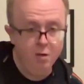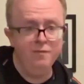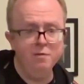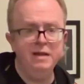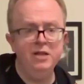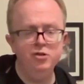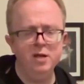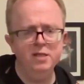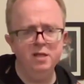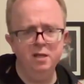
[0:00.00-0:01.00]
I'm very
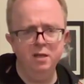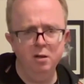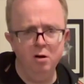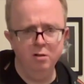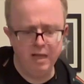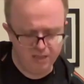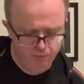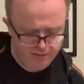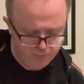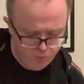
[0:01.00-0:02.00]
interested in the card. That's the
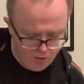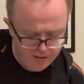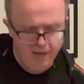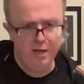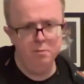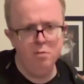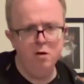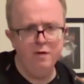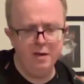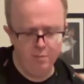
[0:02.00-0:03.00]
reason why it can
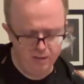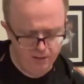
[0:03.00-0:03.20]
motivate my